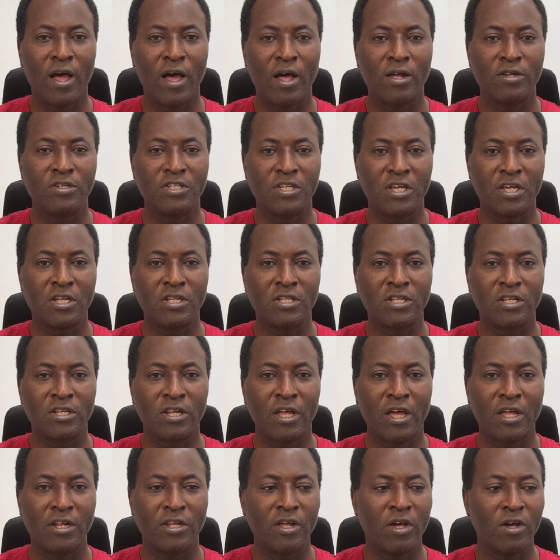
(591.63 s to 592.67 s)
did
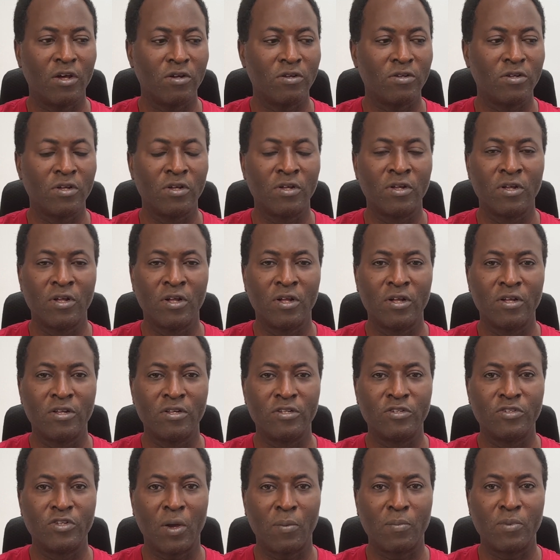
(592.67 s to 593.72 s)
in the
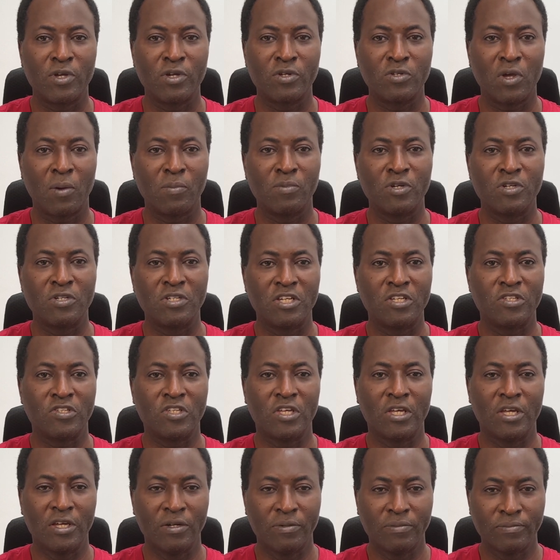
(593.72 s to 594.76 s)

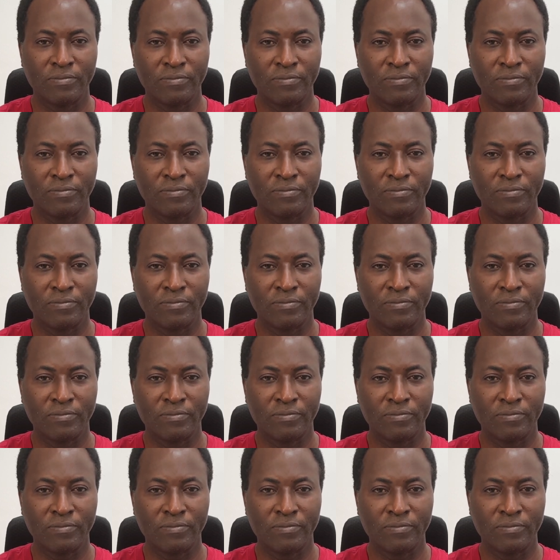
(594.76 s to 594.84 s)
WWDC.